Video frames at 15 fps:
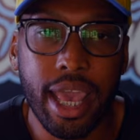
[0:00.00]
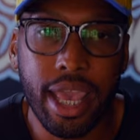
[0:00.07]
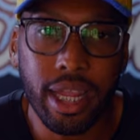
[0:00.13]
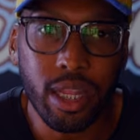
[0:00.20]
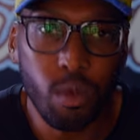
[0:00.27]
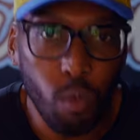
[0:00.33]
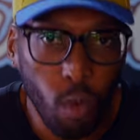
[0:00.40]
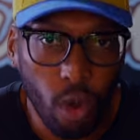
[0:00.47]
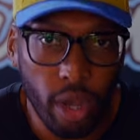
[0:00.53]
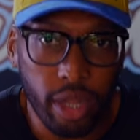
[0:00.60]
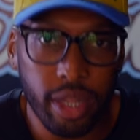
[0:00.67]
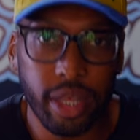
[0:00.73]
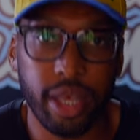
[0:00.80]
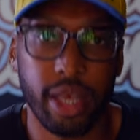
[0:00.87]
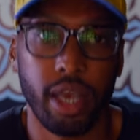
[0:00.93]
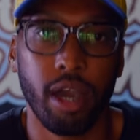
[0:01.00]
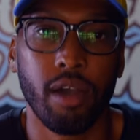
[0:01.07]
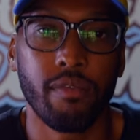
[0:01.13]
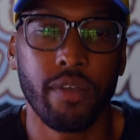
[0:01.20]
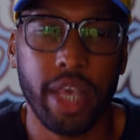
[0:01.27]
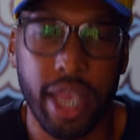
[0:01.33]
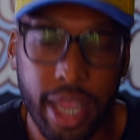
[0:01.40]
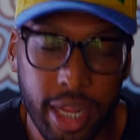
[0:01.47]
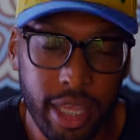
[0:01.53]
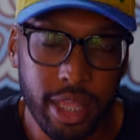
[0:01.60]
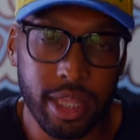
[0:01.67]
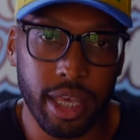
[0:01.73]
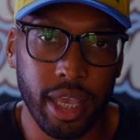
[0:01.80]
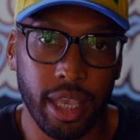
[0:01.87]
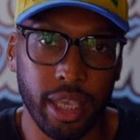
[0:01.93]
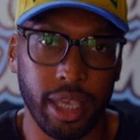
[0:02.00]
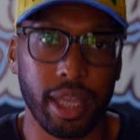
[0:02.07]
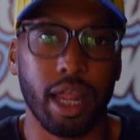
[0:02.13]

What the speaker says: anyone of anything.